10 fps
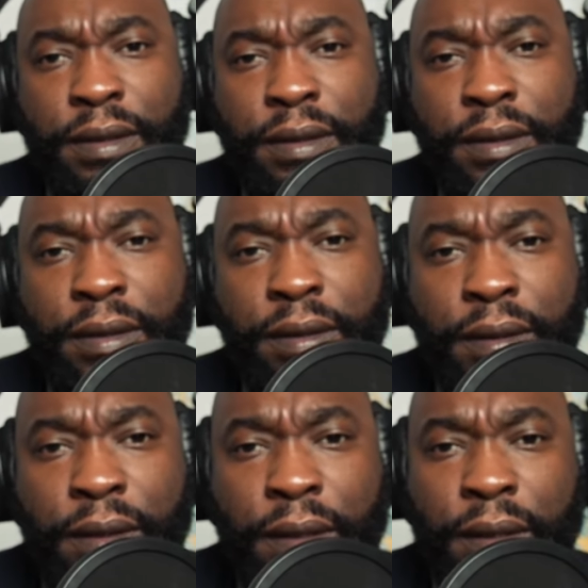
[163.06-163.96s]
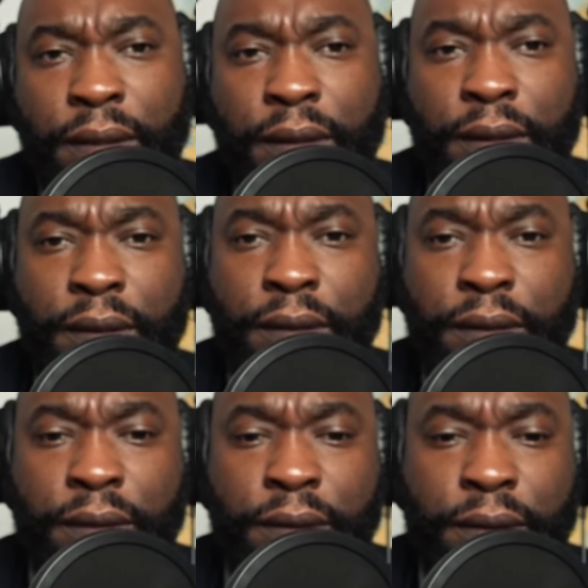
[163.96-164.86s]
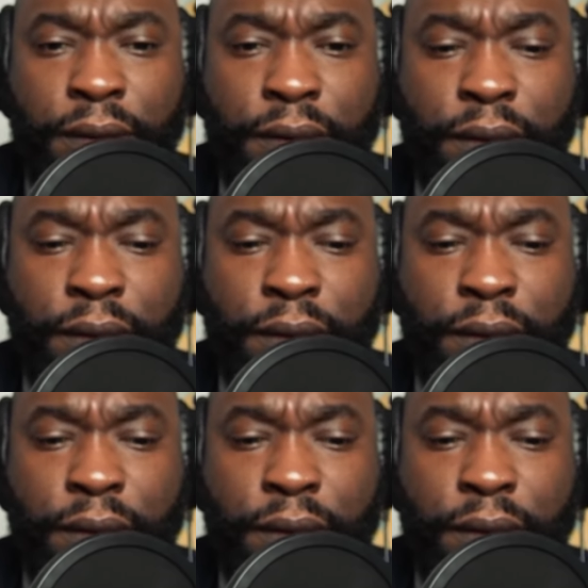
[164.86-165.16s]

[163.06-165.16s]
[no speech]